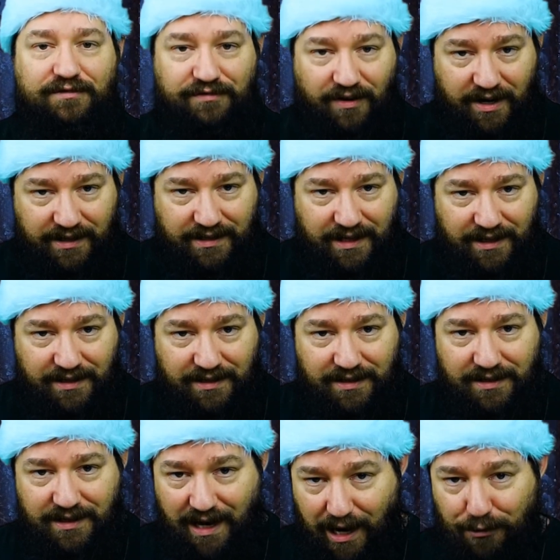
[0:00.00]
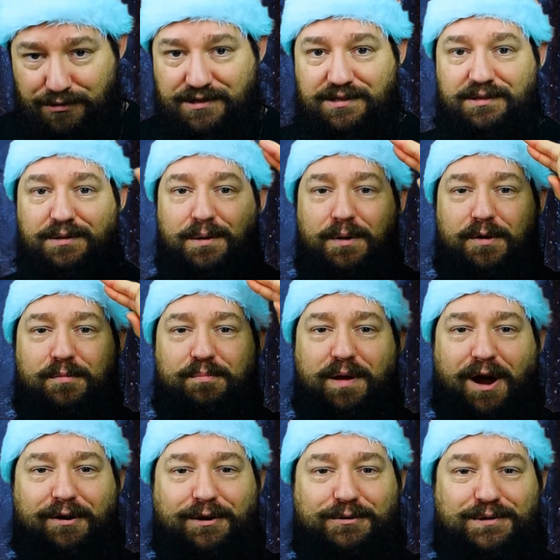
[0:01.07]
Viking out. Merry